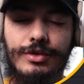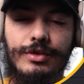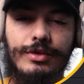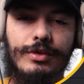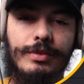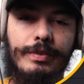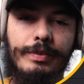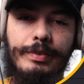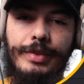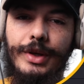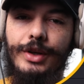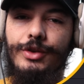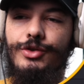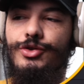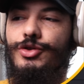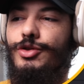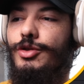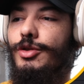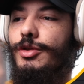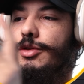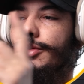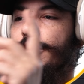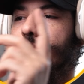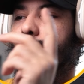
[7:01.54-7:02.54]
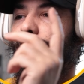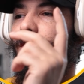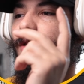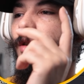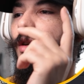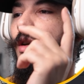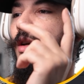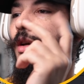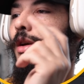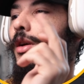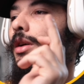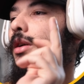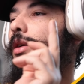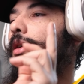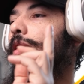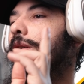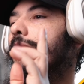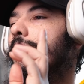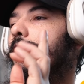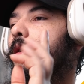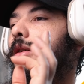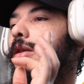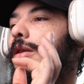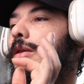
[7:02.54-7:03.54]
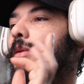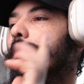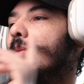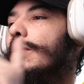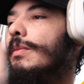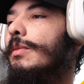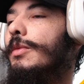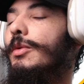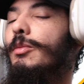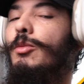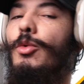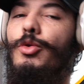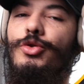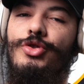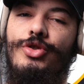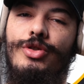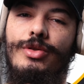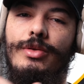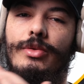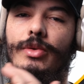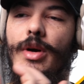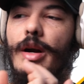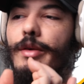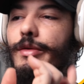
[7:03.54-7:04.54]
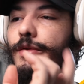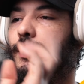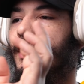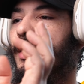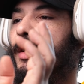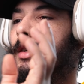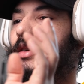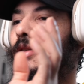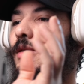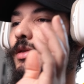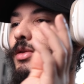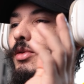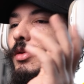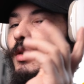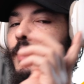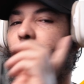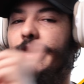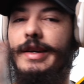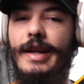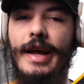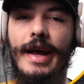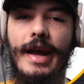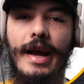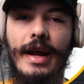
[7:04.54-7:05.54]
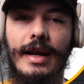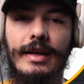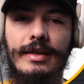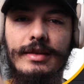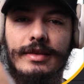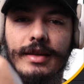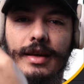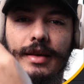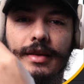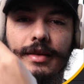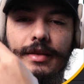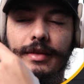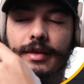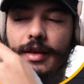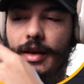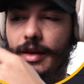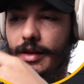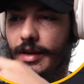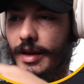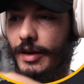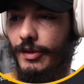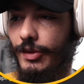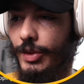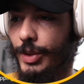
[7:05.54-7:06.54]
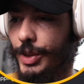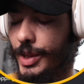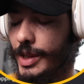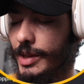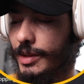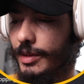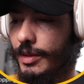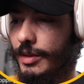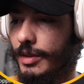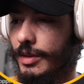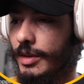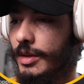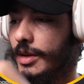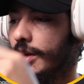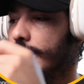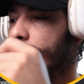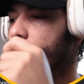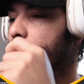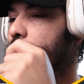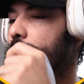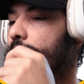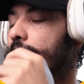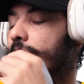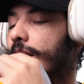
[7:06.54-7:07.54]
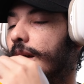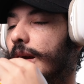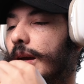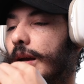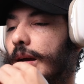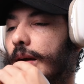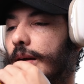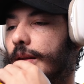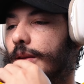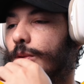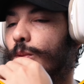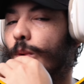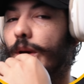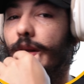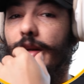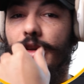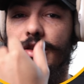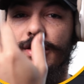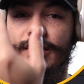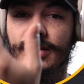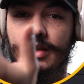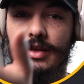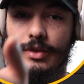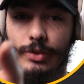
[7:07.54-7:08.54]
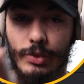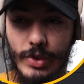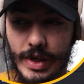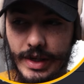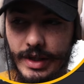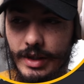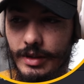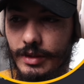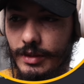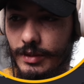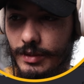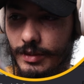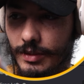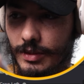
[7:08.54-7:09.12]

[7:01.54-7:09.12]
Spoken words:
to, pictures, motion graphics or text and everything. And when it's ready,